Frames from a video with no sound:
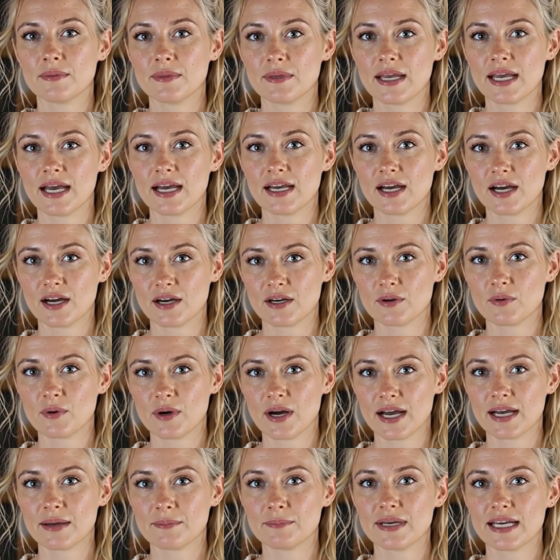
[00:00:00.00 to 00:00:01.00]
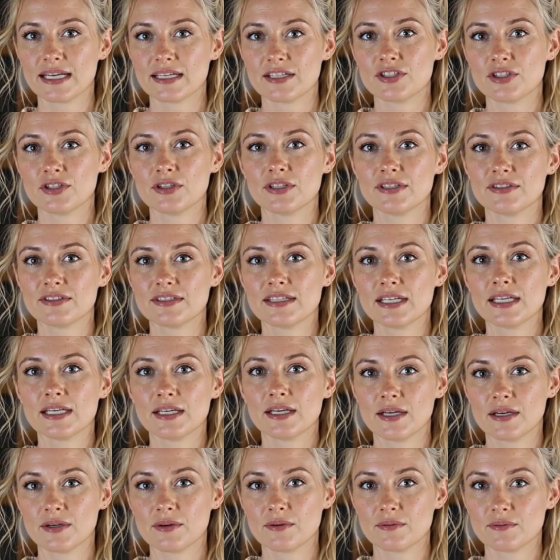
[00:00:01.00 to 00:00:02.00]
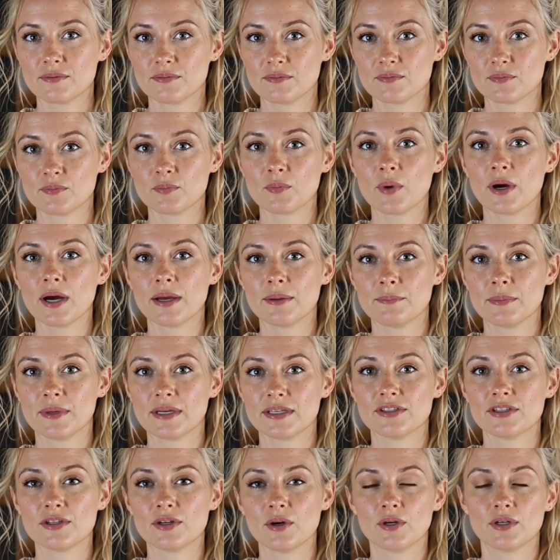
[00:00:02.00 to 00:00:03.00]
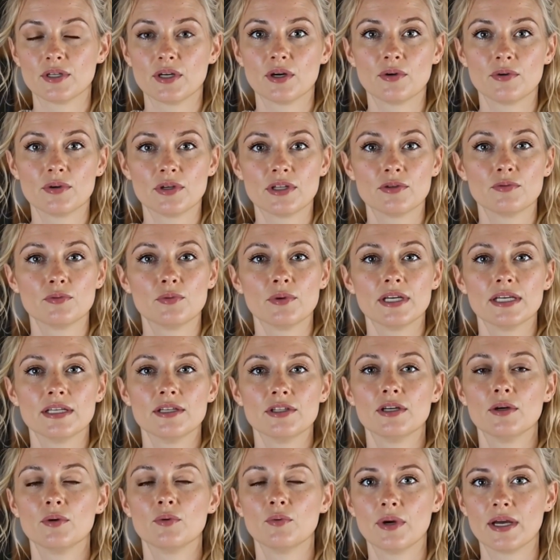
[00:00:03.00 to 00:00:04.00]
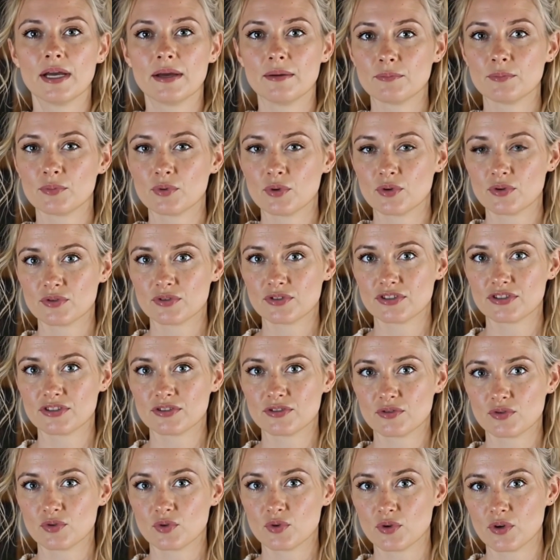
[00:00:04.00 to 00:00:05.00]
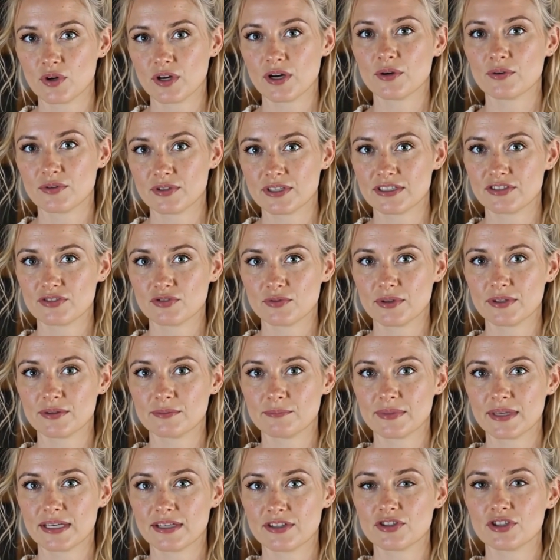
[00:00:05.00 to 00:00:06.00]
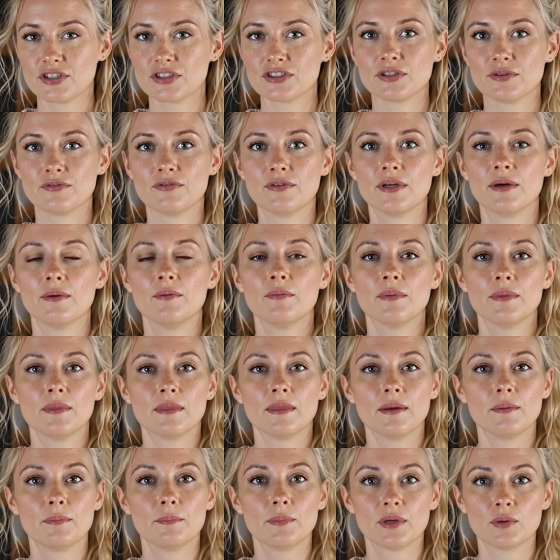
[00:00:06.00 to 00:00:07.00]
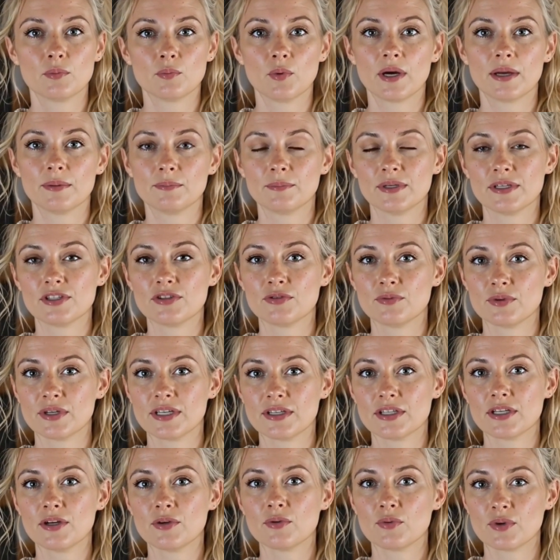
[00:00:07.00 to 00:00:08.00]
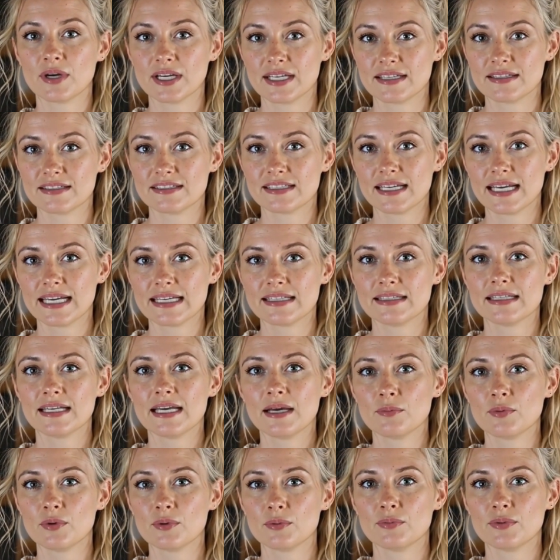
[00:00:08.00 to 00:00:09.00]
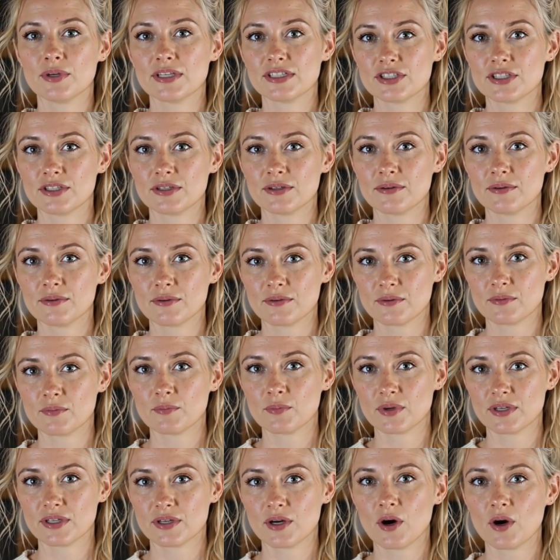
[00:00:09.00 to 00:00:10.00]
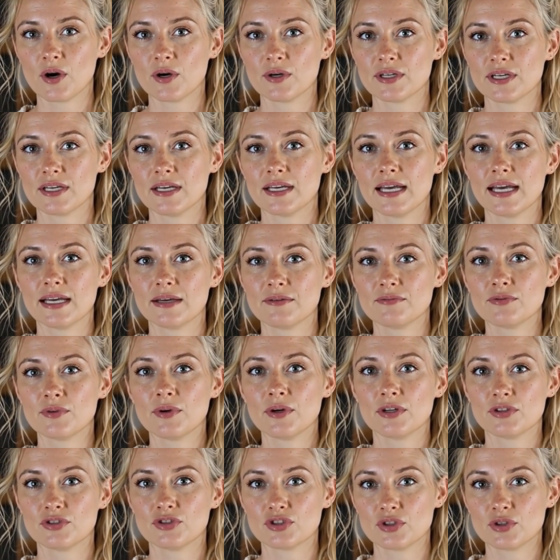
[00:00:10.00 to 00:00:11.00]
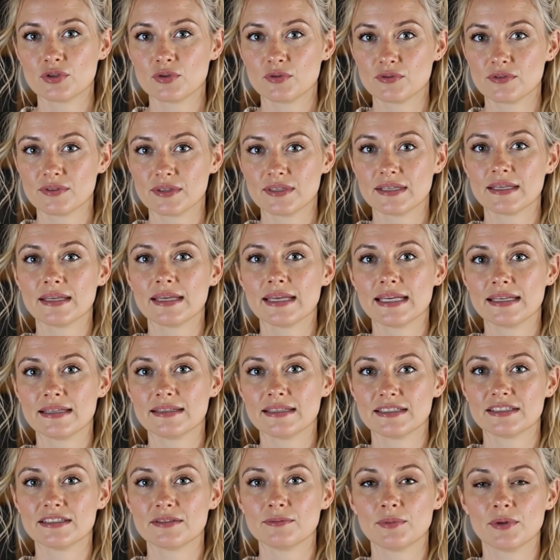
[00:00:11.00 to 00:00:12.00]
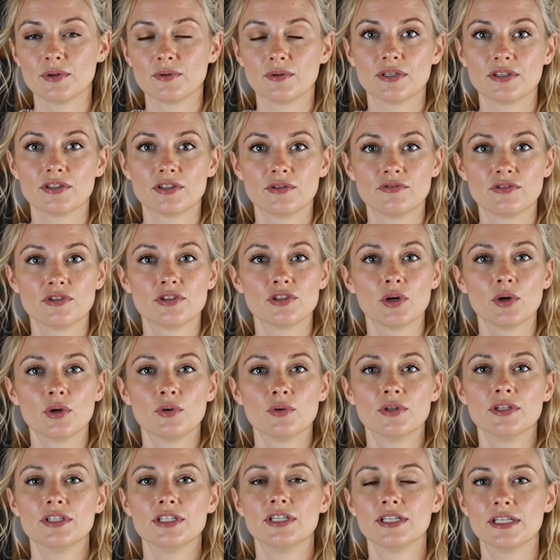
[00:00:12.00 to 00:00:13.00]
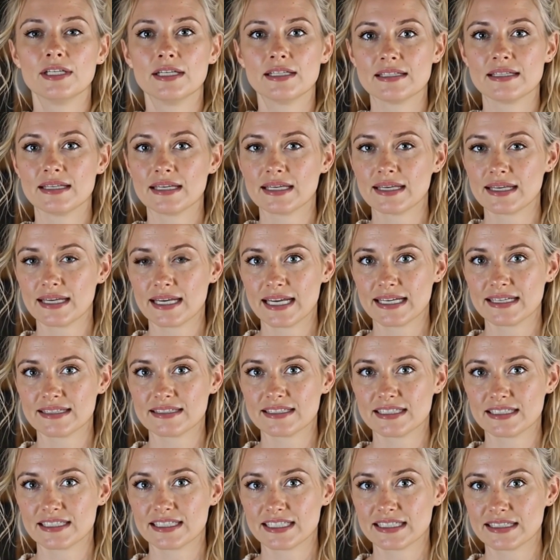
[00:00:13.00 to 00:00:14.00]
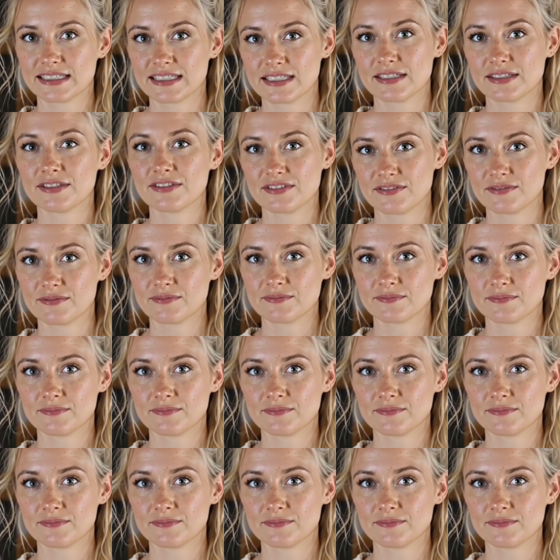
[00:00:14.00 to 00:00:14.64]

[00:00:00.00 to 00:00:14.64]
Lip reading: Hello, I'm Angel Athena. One must not only read the great books, nor only tweet pictures of them, but one must read the greats as they were written, with honor and virtue, in the spirit of Socrates and Achilles.